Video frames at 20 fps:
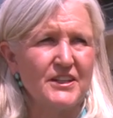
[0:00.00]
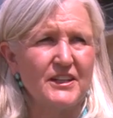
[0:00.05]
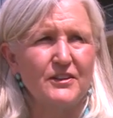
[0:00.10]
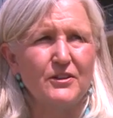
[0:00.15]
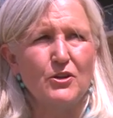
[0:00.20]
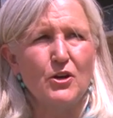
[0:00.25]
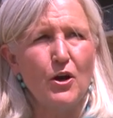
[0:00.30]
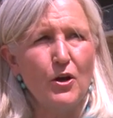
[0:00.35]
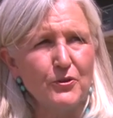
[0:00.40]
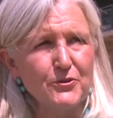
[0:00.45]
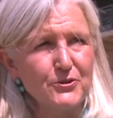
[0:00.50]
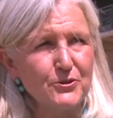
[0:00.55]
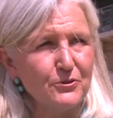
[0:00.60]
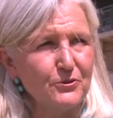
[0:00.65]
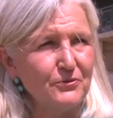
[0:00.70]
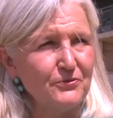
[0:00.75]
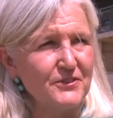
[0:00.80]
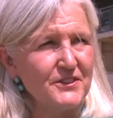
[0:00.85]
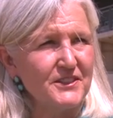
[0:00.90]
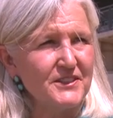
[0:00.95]
in cultural
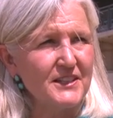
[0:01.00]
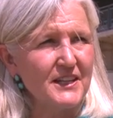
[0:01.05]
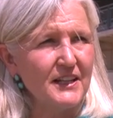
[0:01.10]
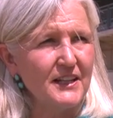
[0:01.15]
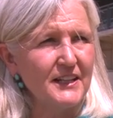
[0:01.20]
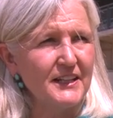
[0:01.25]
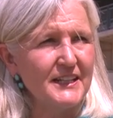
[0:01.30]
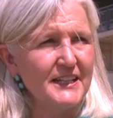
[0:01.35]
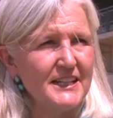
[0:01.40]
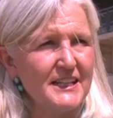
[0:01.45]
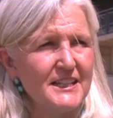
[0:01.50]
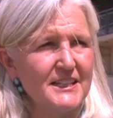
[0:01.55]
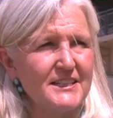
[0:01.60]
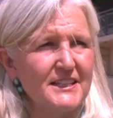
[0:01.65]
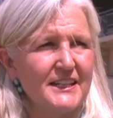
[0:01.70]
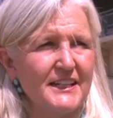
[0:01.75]
facilities,